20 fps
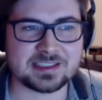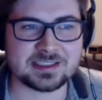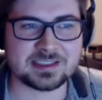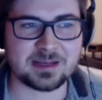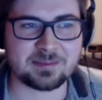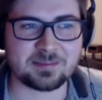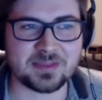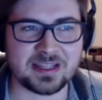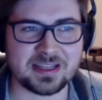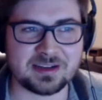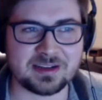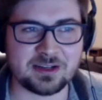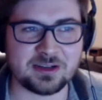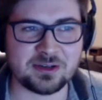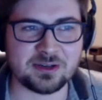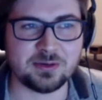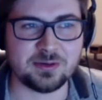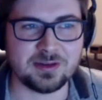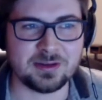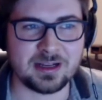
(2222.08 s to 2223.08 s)
something
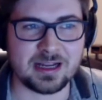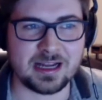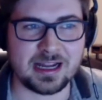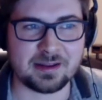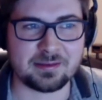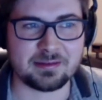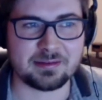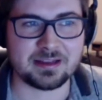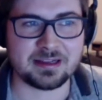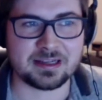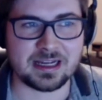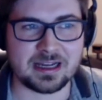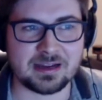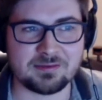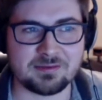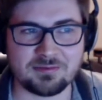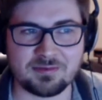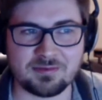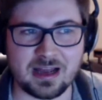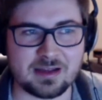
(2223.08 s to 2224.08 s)
new? I think
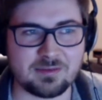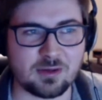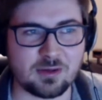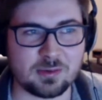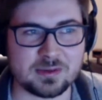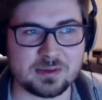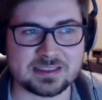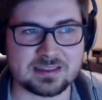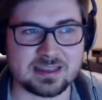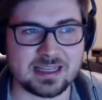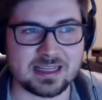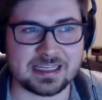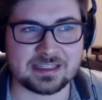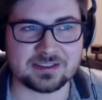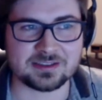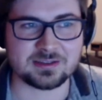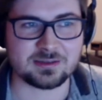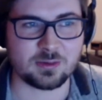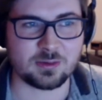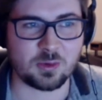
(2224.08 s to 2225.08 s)
I've always
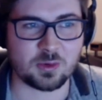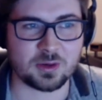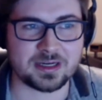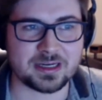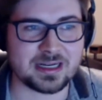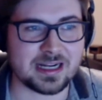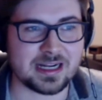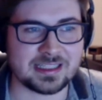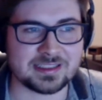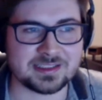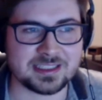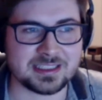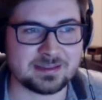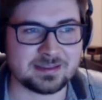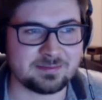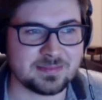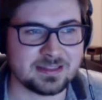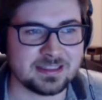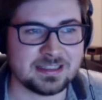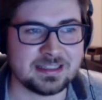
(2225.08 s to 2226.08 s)
liked
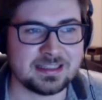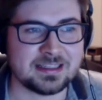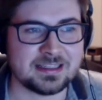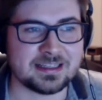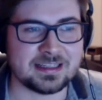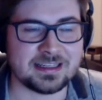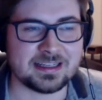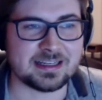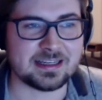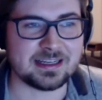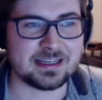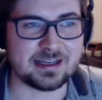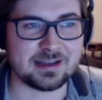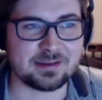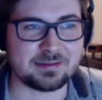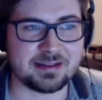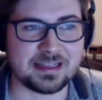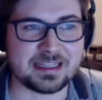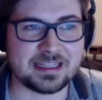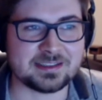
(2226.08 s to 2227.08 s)
organizing
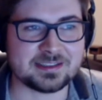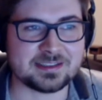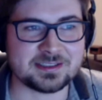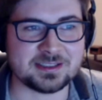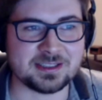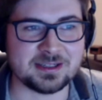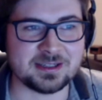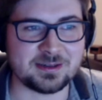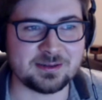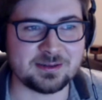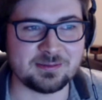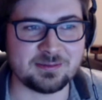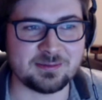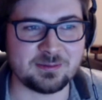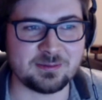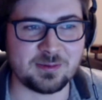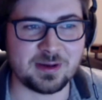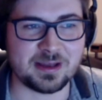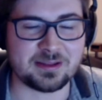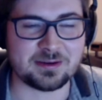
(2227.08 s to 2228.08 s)
things.
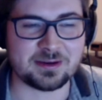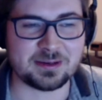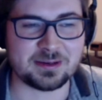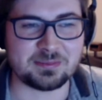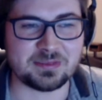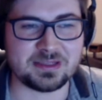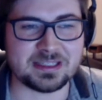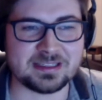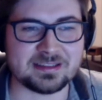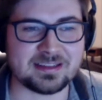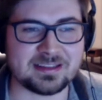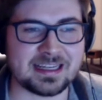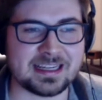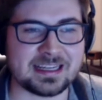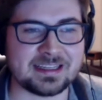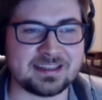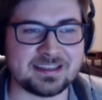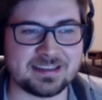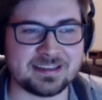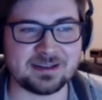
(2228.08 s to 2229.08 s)
Whether it be
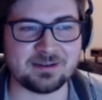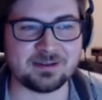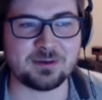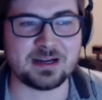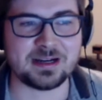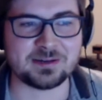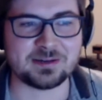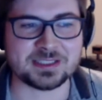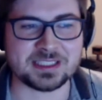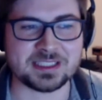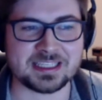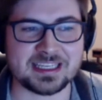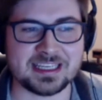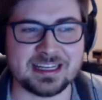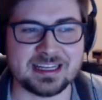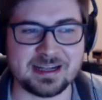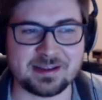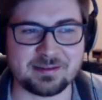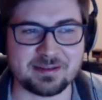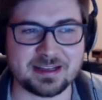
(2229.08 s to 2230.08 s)
like when I was a
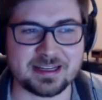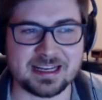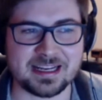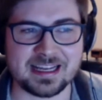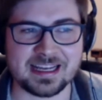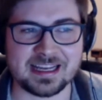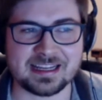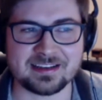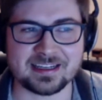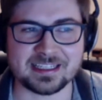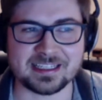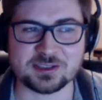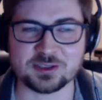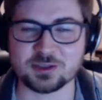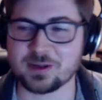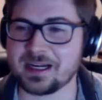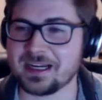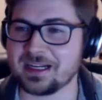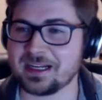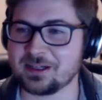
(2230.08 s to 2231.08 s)
kid, I think I had like
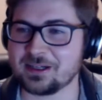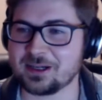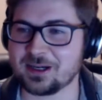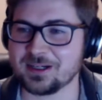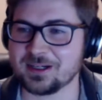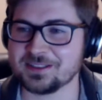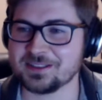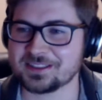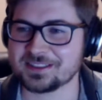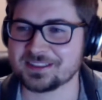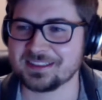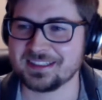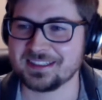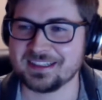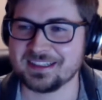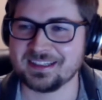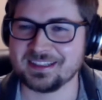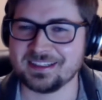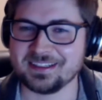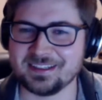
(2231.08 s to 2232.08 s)
trading cards.
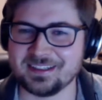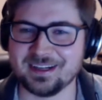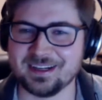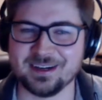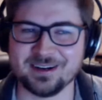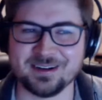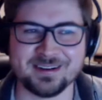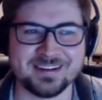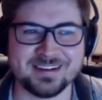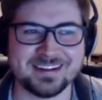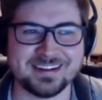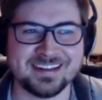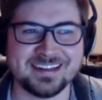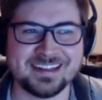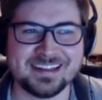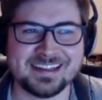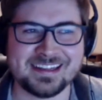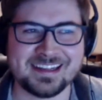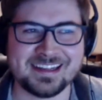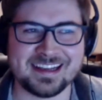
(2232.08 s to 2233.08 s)
You know,
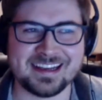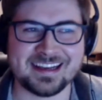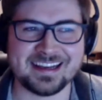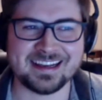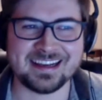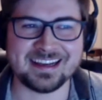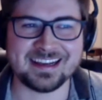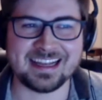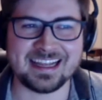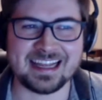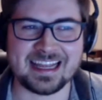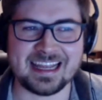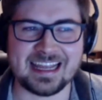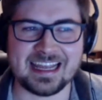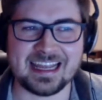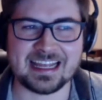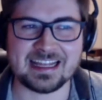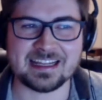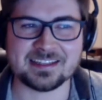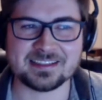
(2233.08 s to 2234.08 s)

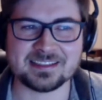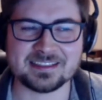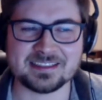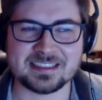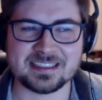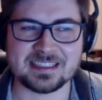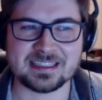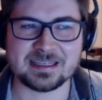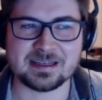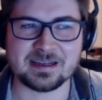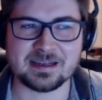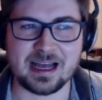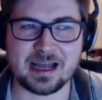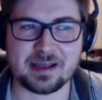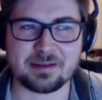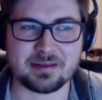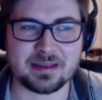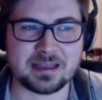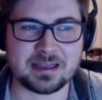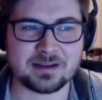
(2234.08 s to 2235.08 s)
and I
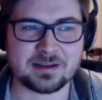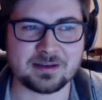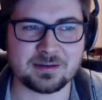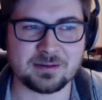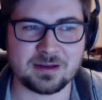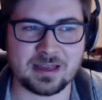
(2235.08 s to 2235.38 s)
think